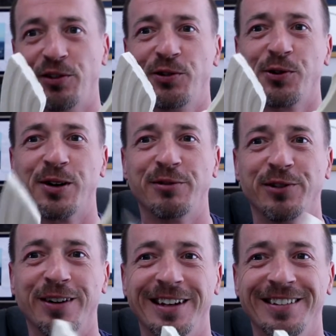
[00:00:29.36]
Sword
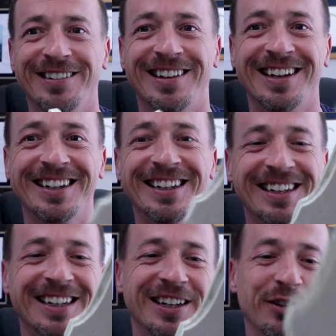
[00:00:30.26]
for his son.
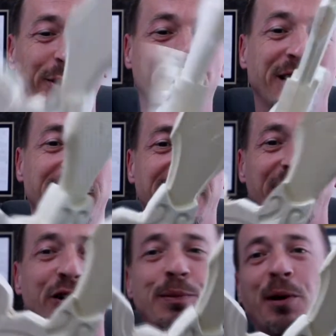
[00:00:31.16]
So we figured I'd cut
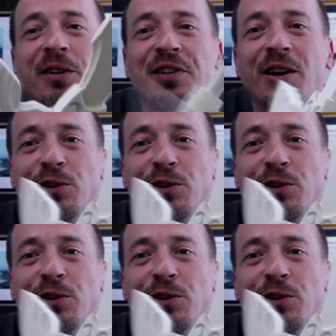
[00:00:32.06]
two parts out,